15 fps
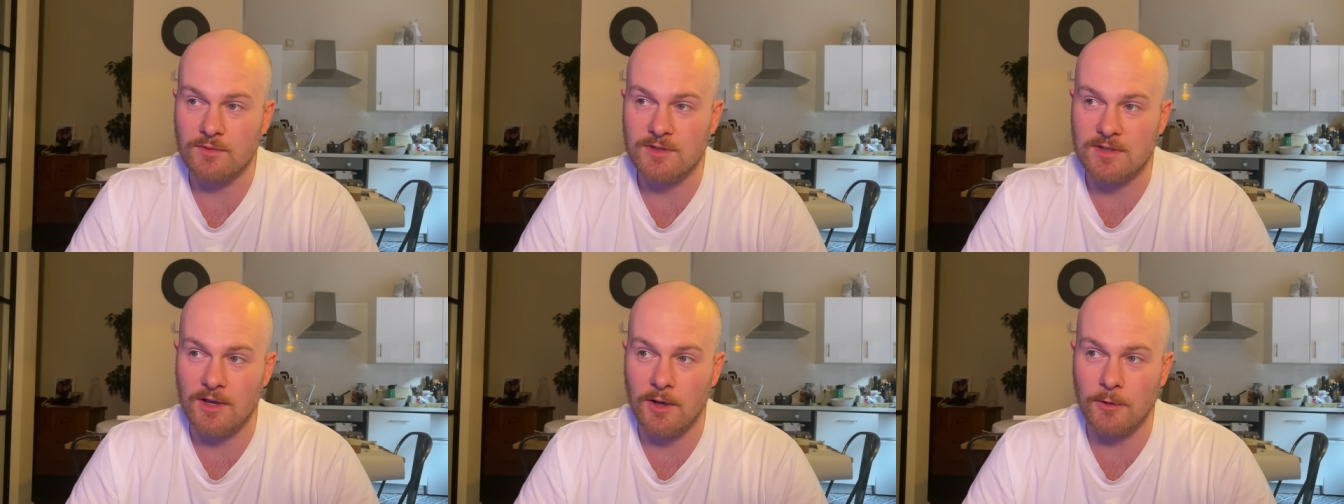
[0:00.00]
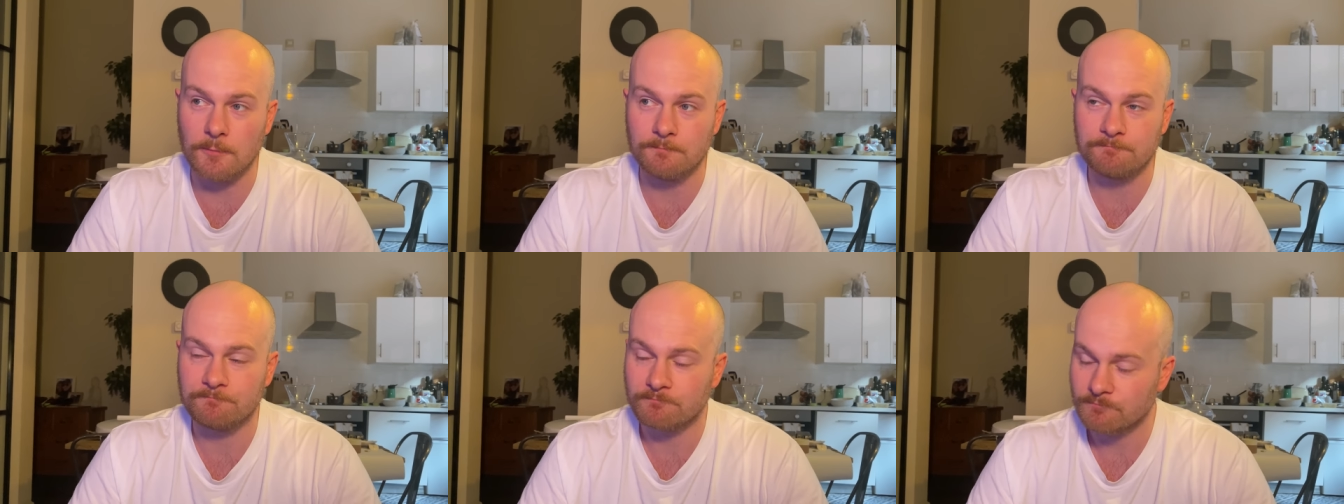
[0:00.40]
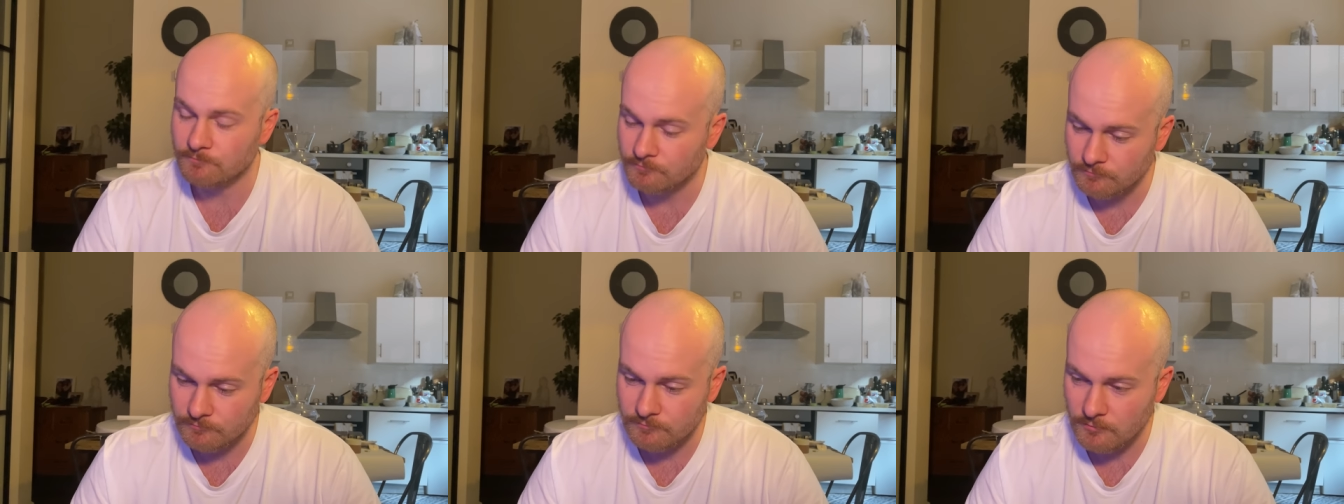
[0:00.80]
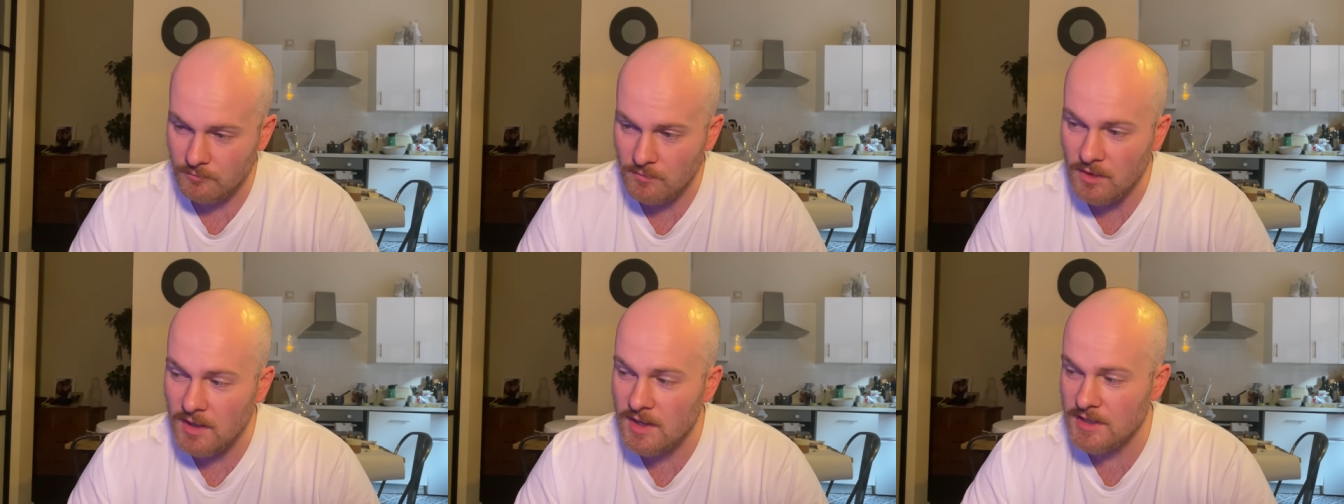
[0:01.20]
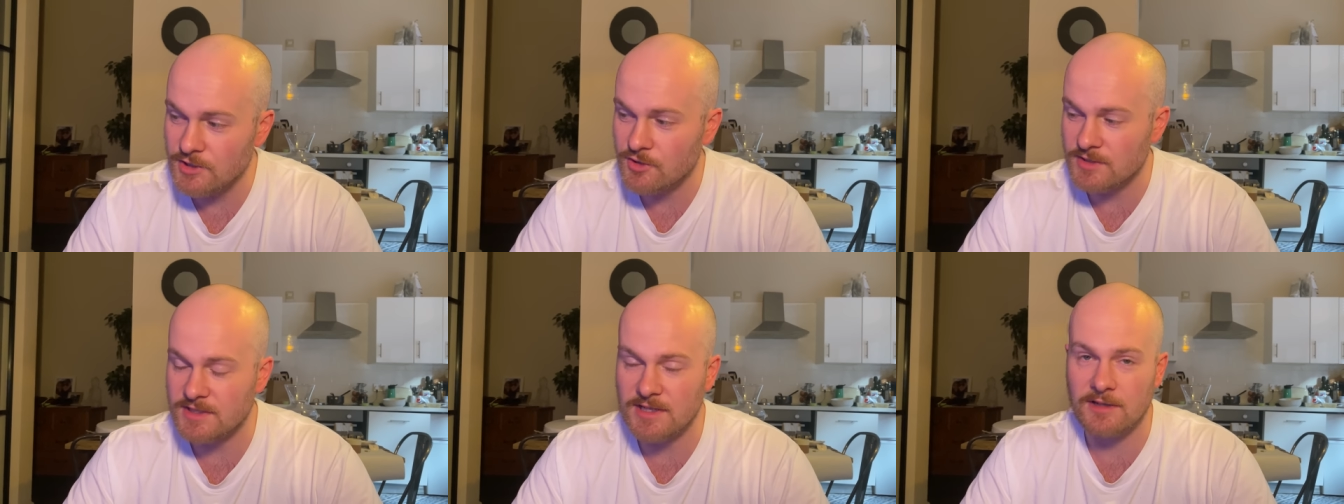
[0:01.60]
So
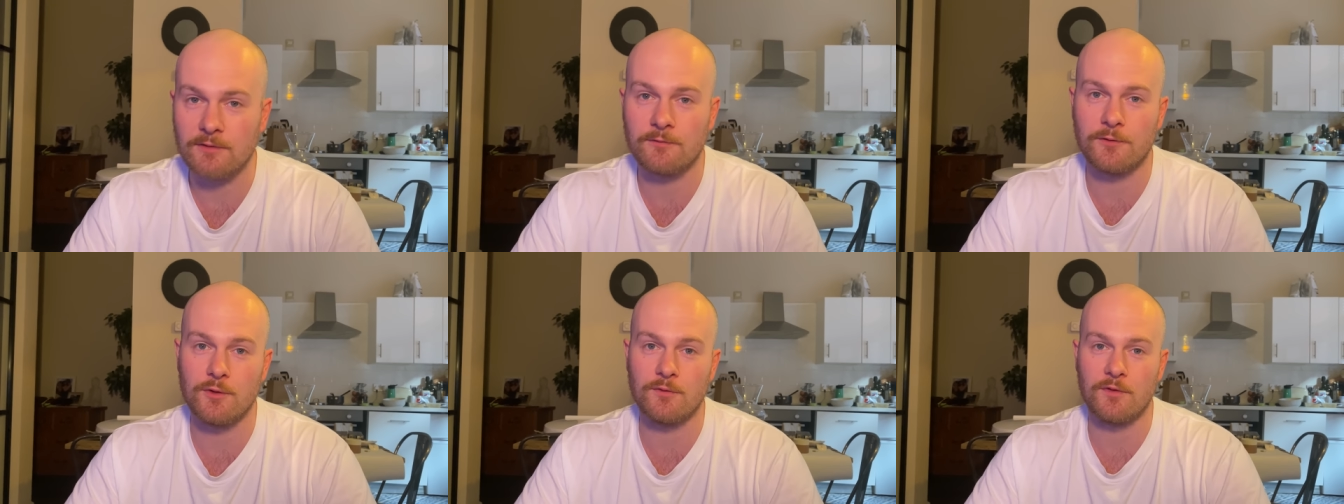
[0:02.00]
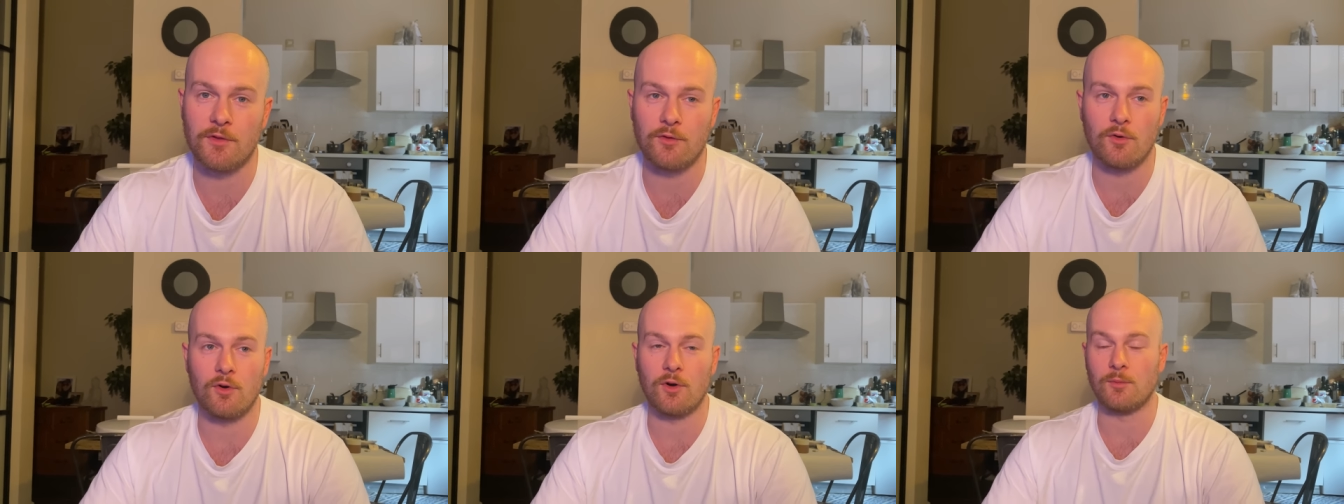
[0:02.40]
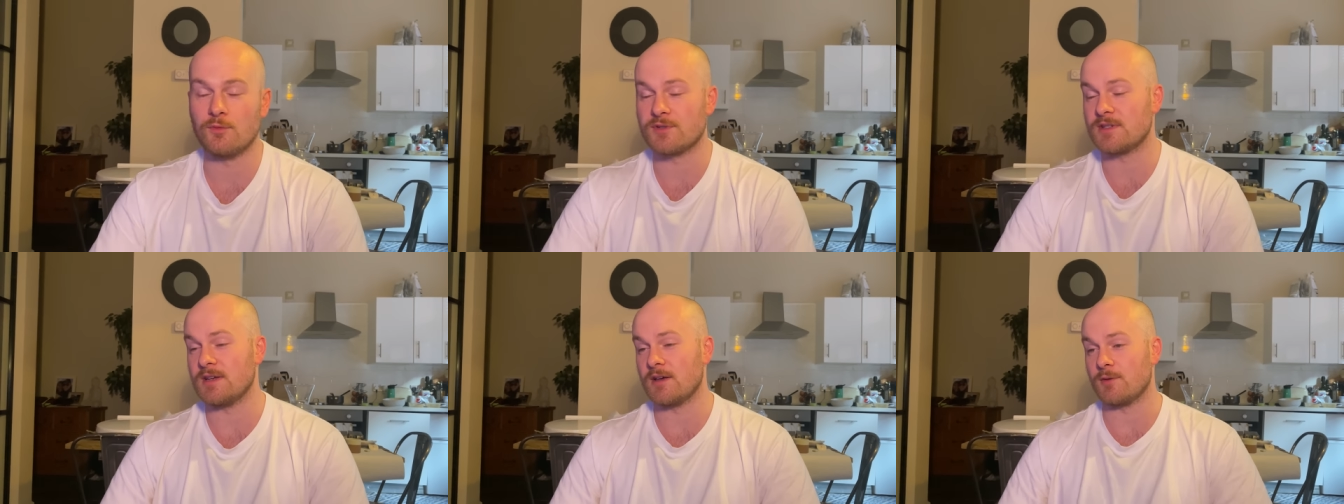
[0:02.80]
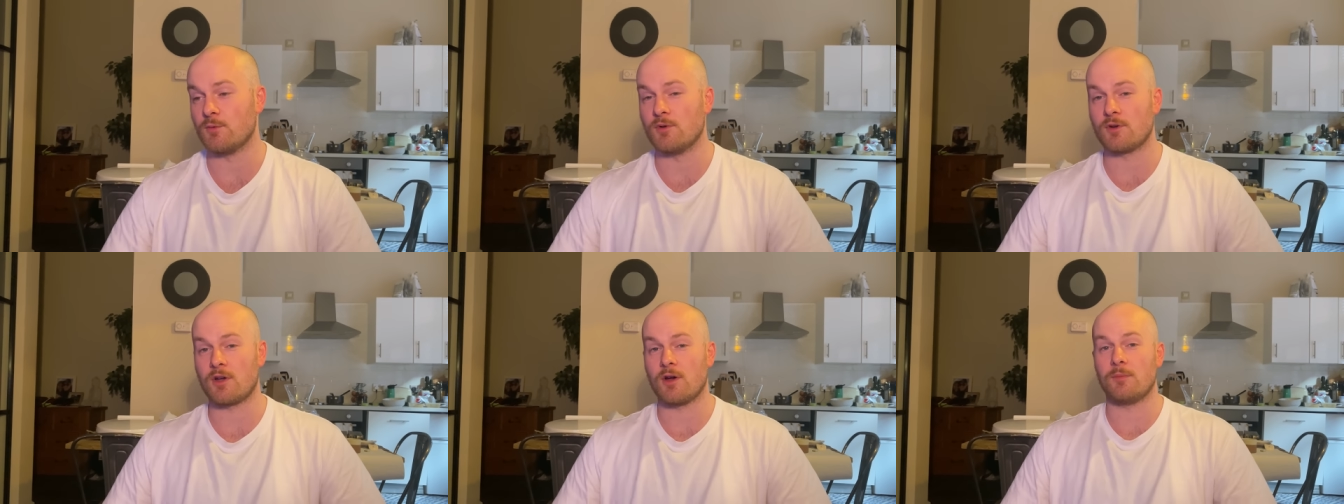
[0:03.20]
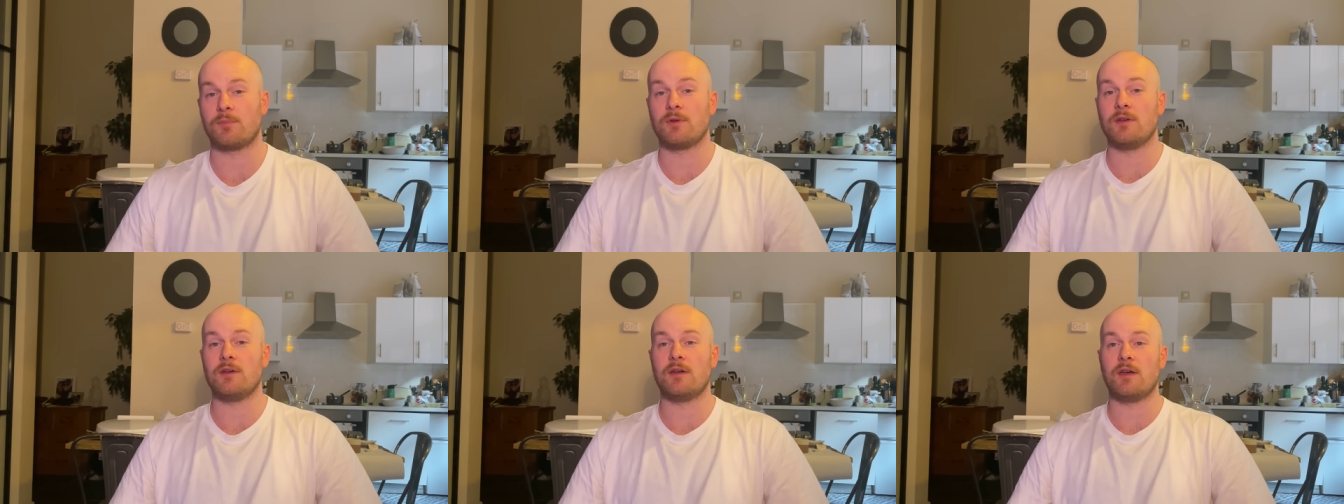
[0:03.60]
interesting food for thought, and we'll see how the World Cup
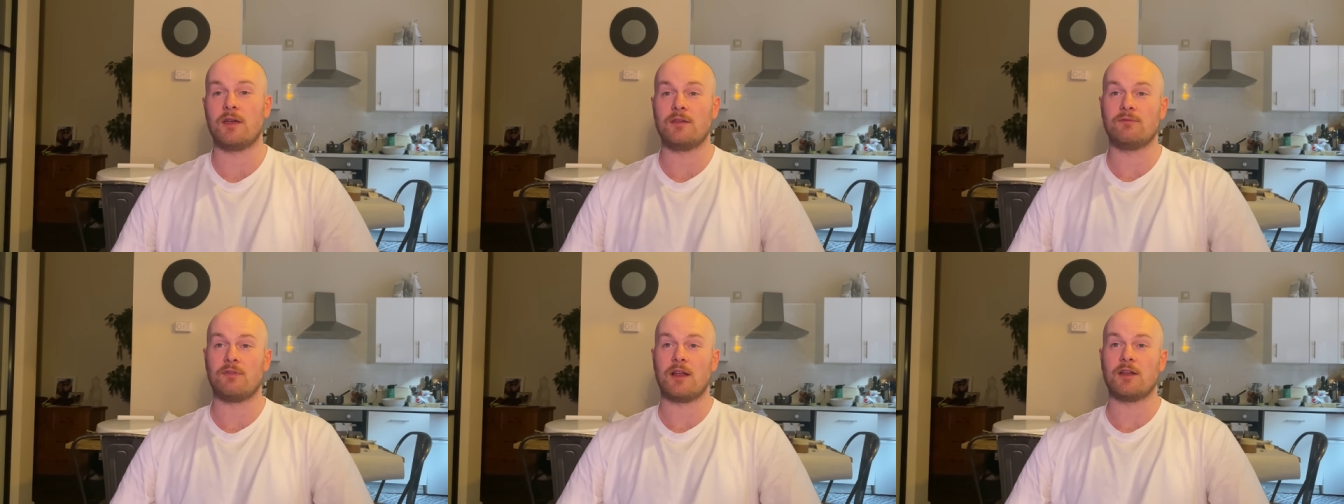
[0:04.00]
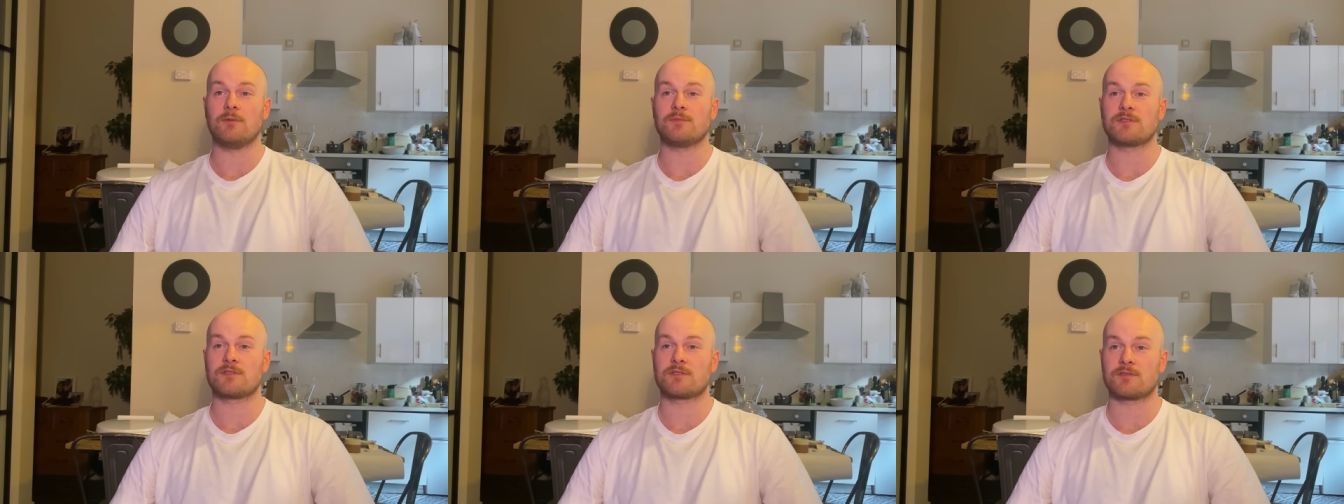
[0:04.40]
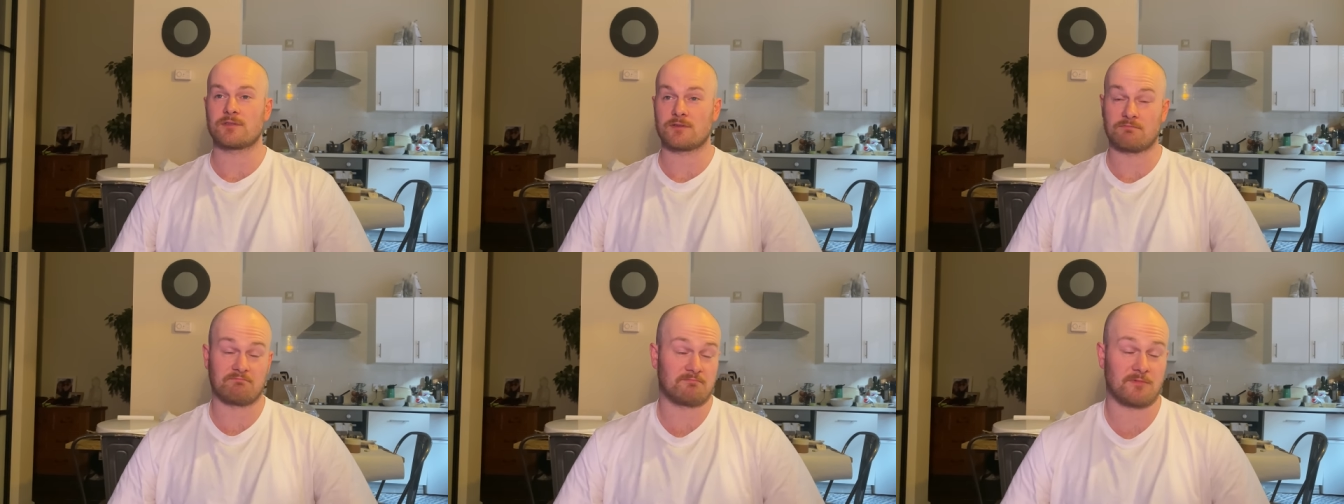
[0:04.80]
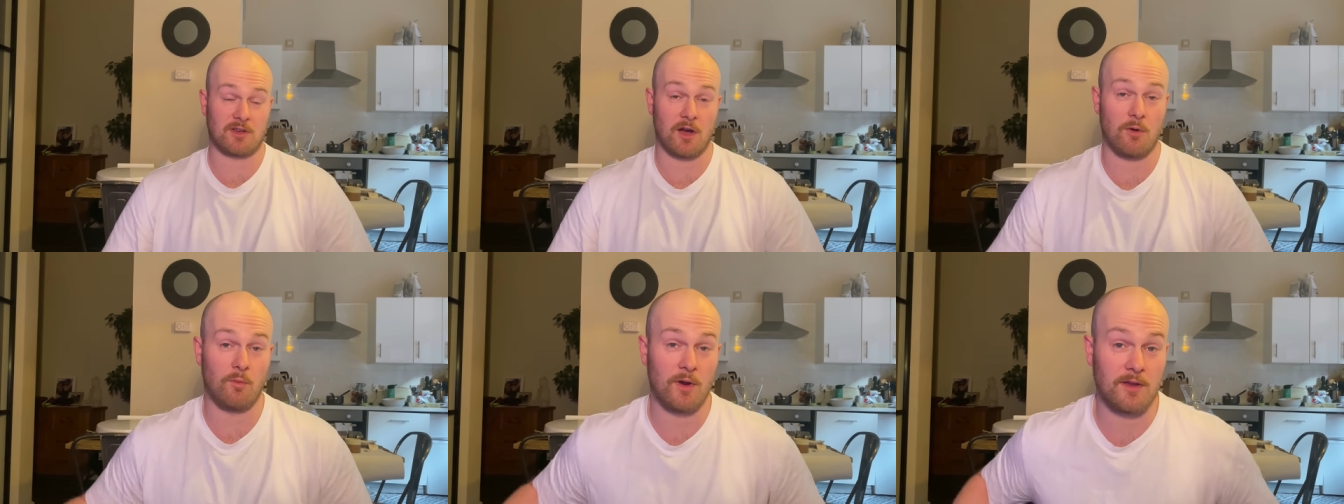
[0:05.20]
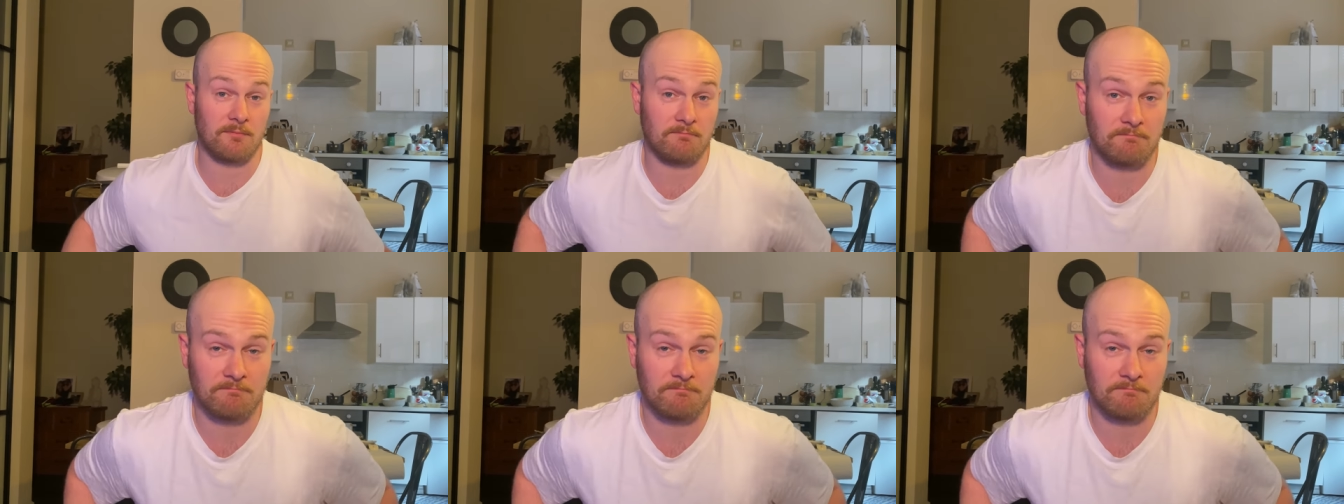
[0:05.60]
envelops. Can't wait.